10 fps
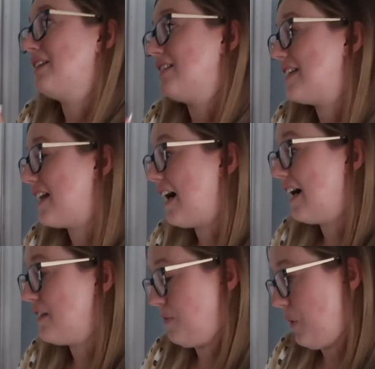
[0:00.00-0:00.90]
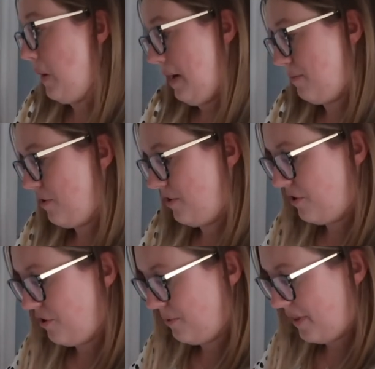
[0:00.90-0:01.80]
I decide what I'm going to
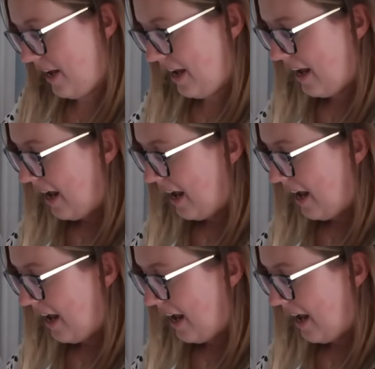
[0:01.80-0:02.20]
do with it.